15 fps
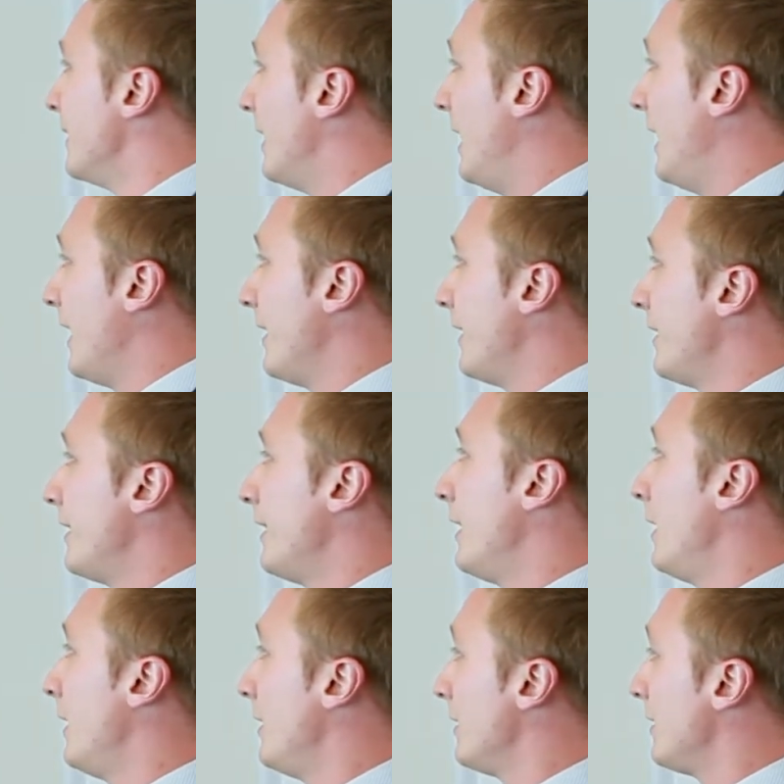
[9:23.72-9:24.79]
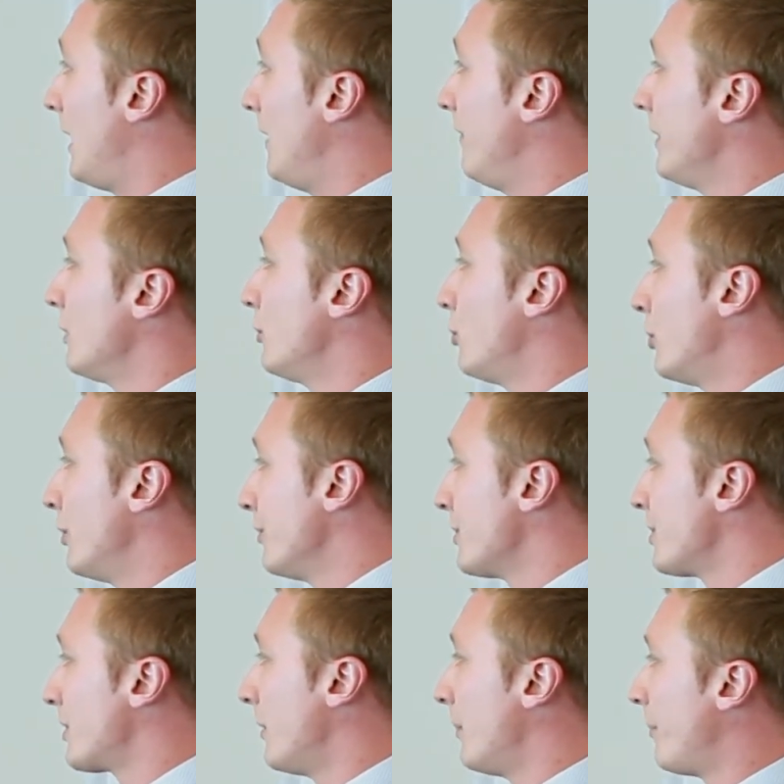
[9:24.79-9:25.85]
and having
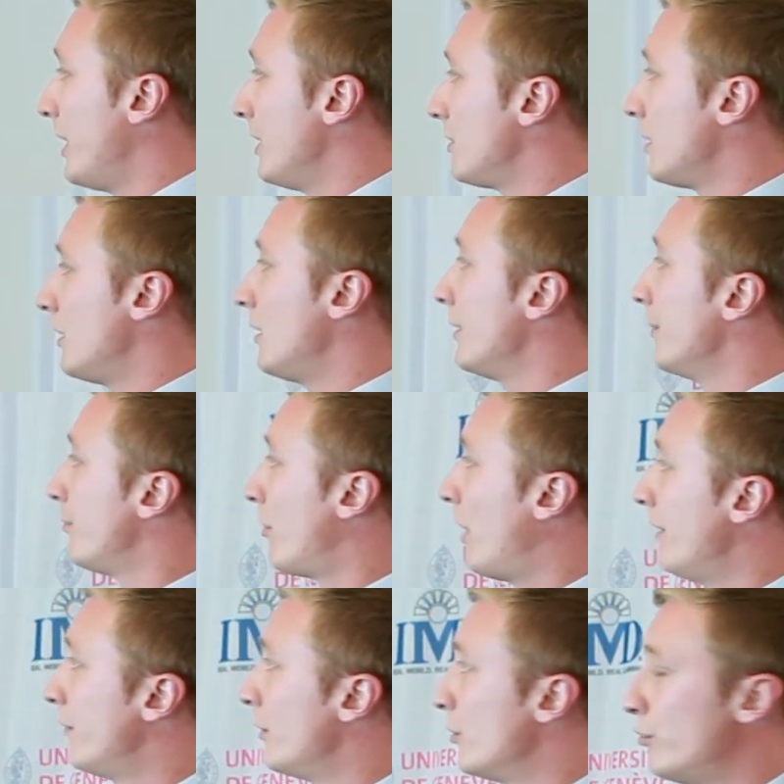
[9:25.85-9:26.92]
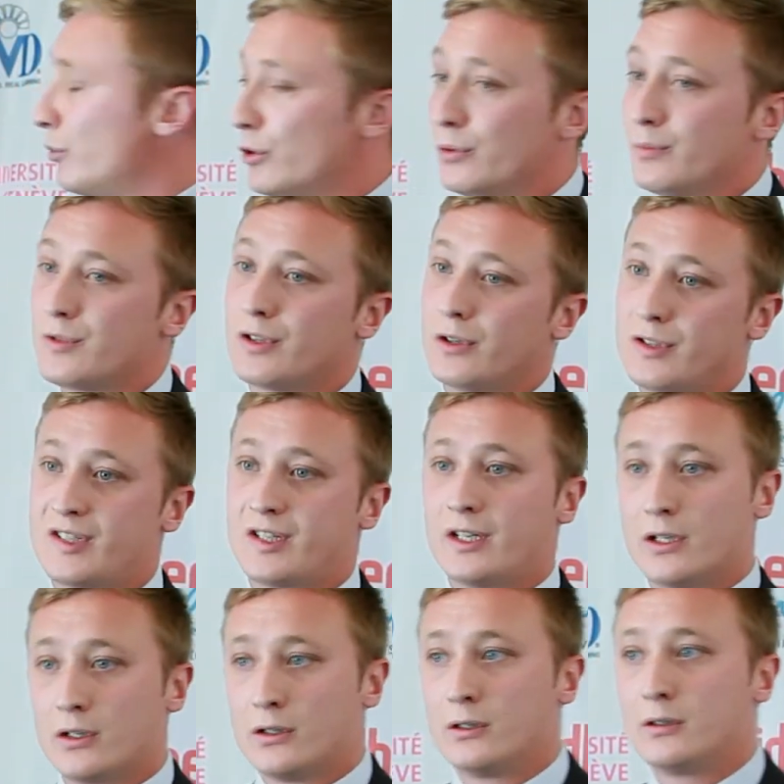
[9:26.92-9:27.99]
dorms compared to private rooms or
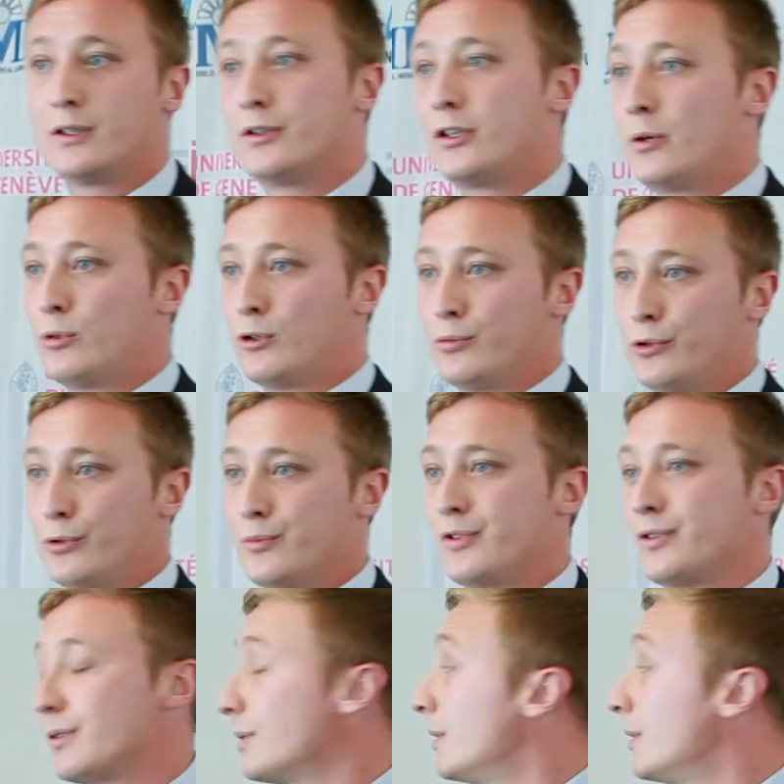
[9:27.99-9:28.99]
single or double rooms